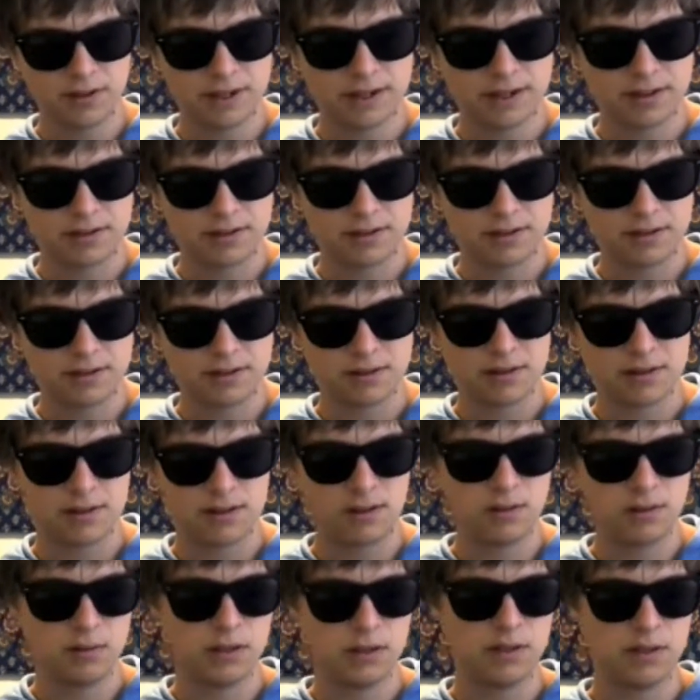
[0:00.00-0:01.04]
you guys can
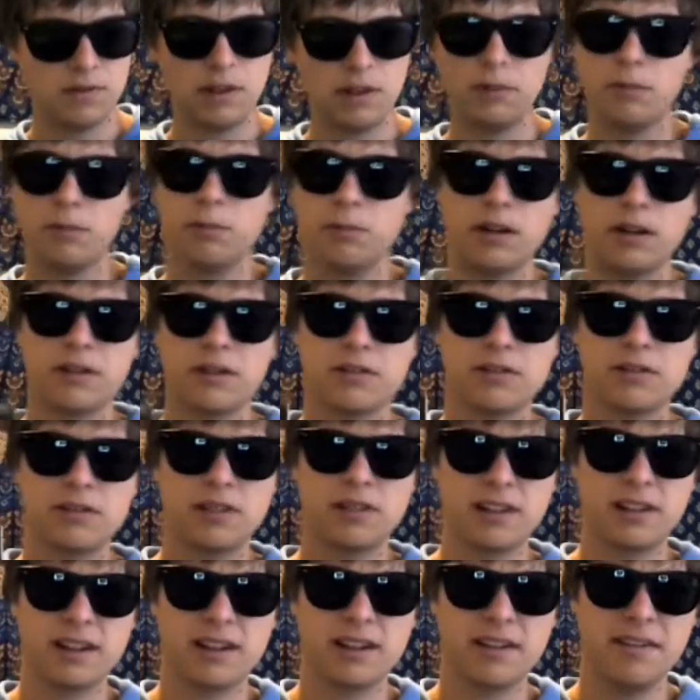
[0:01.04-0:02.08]
see what the vapor production
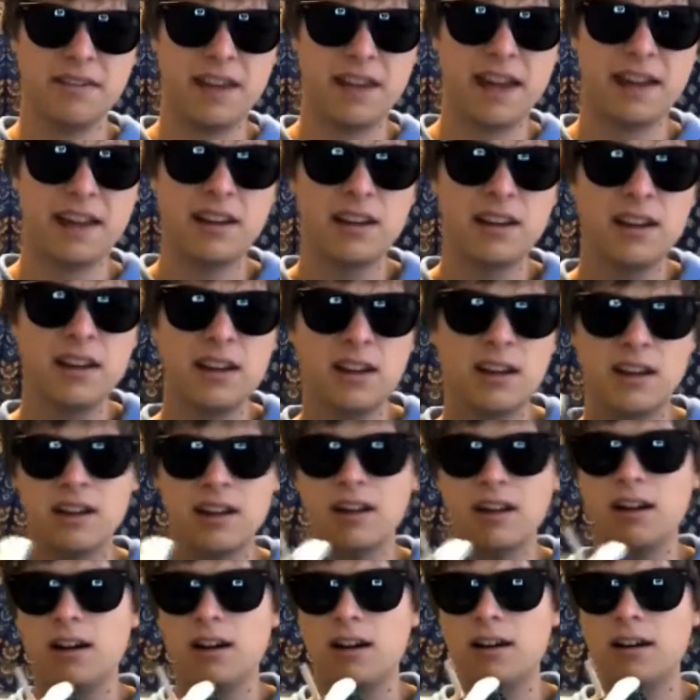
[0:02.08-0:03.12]
is like on that.
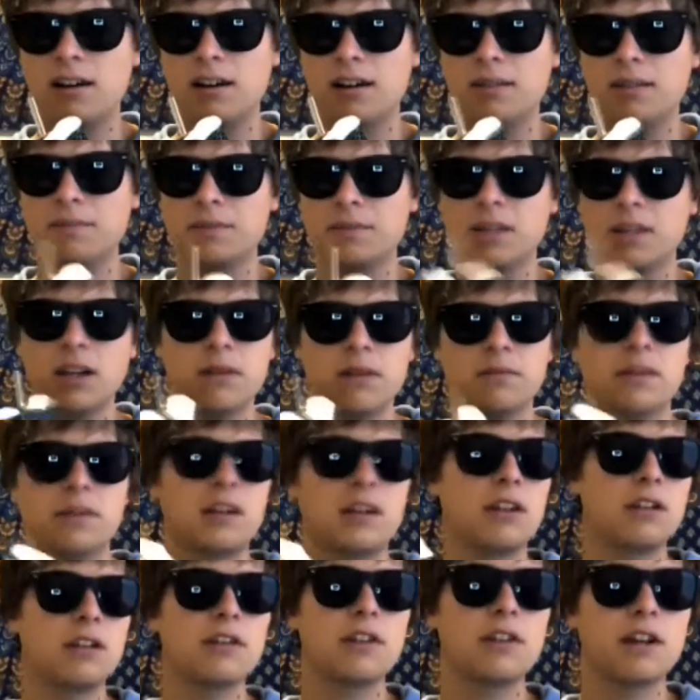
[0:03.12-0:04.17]
Oh,
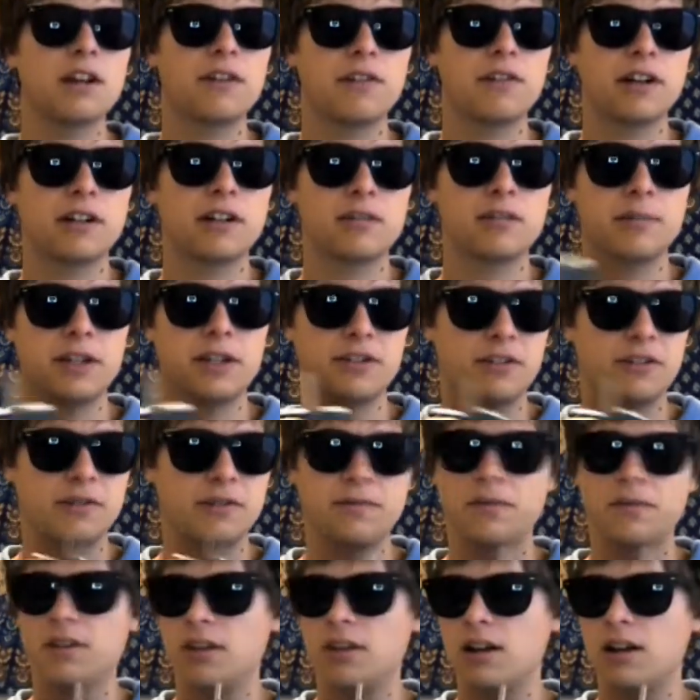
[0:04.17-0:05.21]
another thing I forgot to
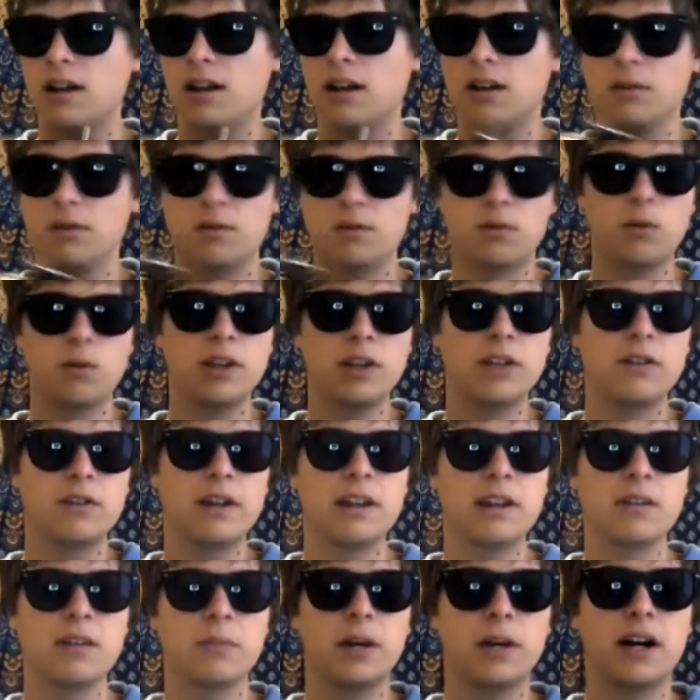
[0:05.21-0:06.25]
mention, with what you
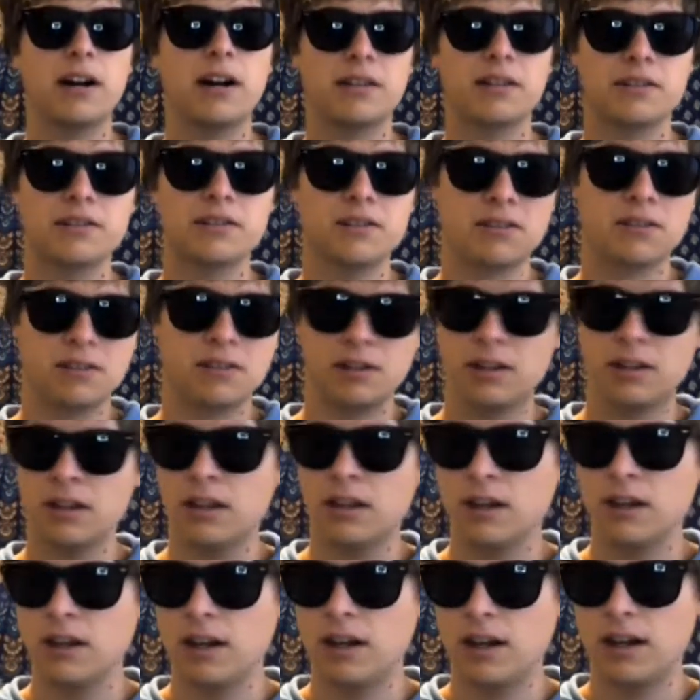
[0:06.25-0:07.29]
get in the box,
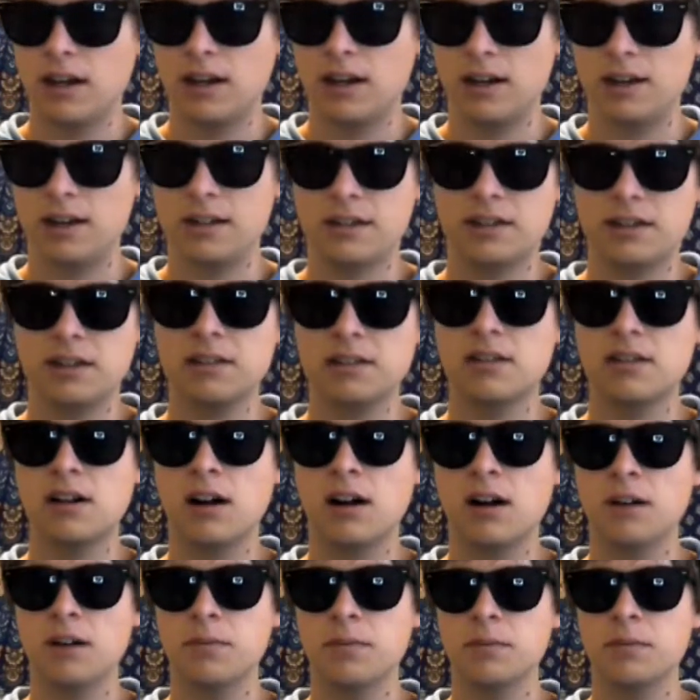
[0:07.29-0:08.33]
it does
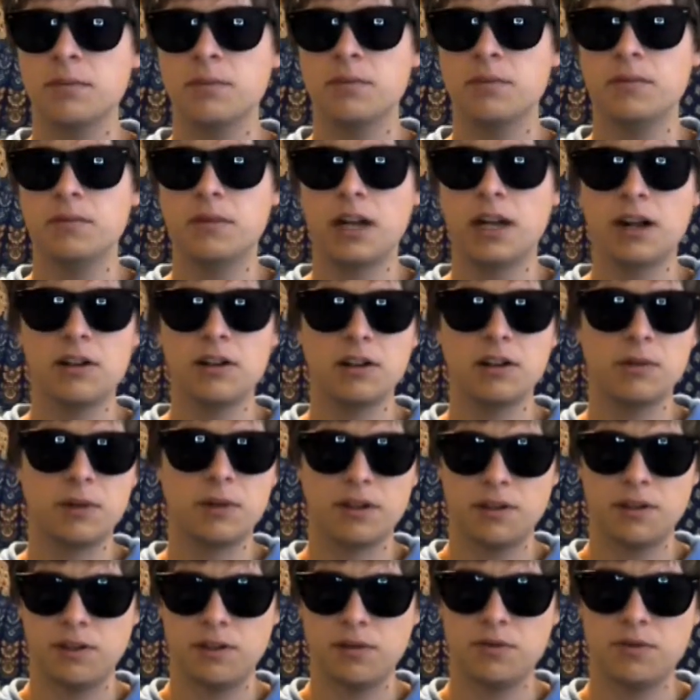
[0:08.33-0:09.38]
come not only
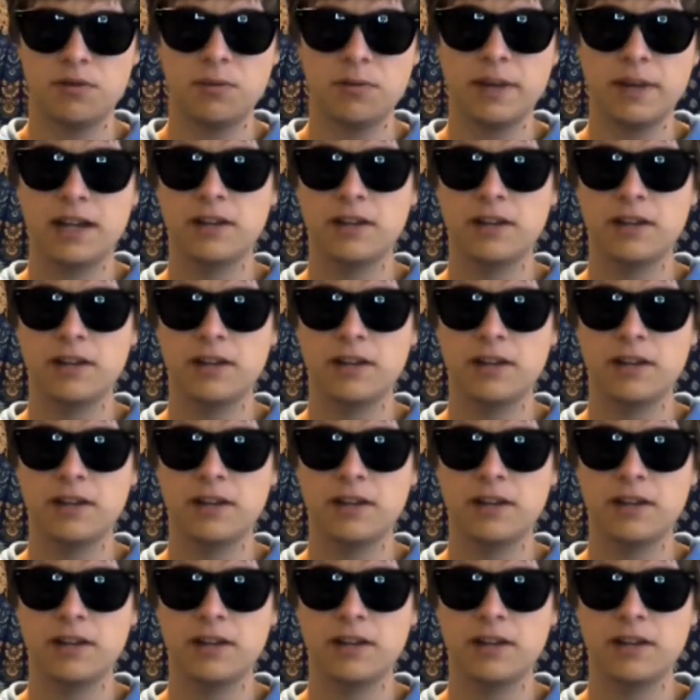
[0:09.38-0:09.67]
with a user